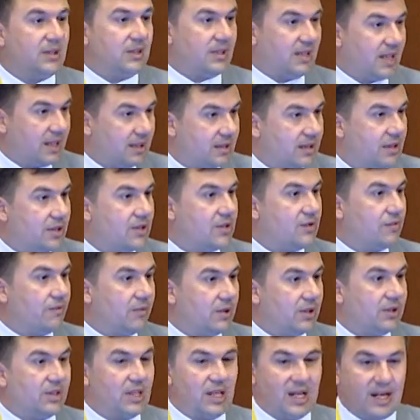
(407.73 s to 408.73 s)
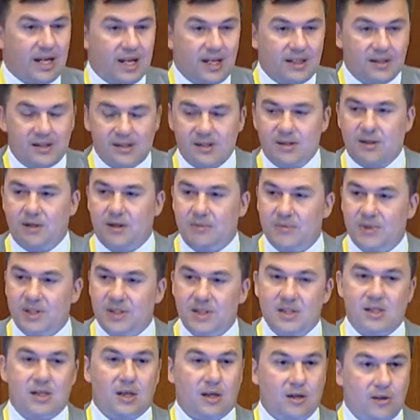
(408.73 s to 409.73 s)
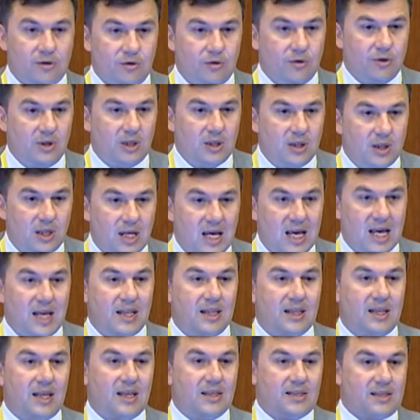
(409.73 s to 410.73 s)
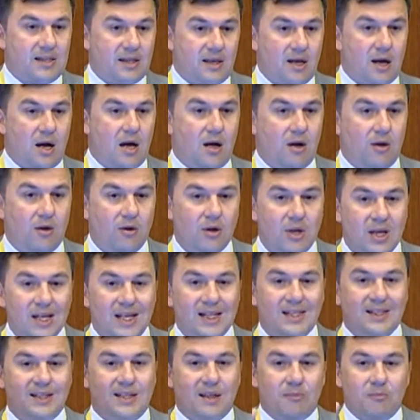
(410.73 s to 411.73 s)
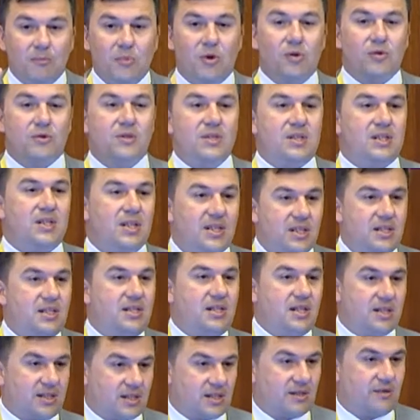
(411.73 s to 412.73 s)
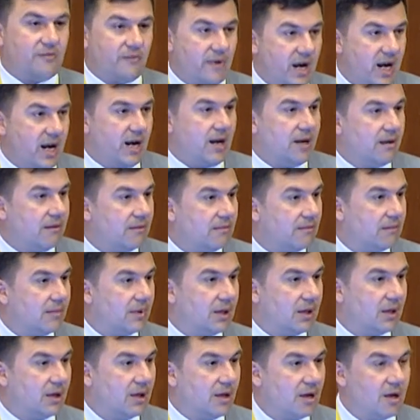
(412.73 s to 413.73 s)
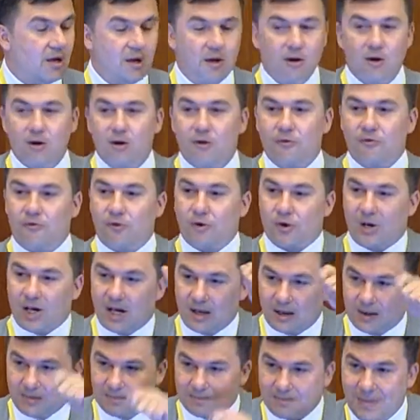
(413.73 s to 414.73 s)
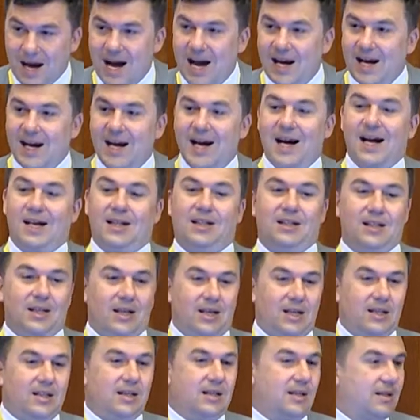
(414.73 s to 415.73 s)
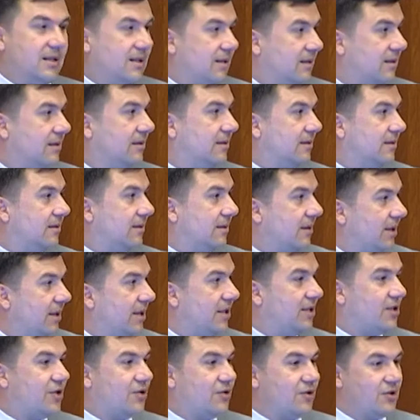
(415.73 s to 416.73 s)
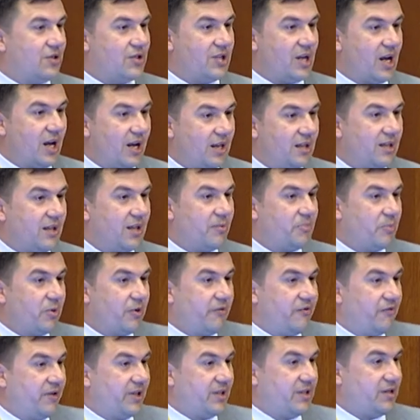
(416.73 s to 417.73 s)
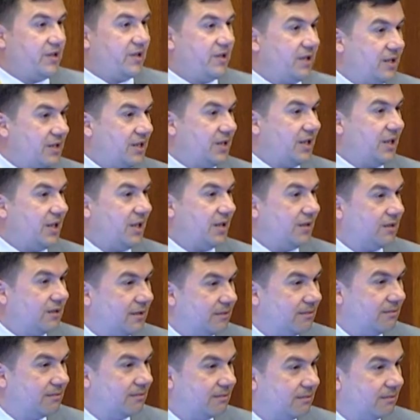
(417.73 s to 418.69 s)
That is what the extremists are doing, and that's how the most easiest way for my unluck is to say that professor is guilty.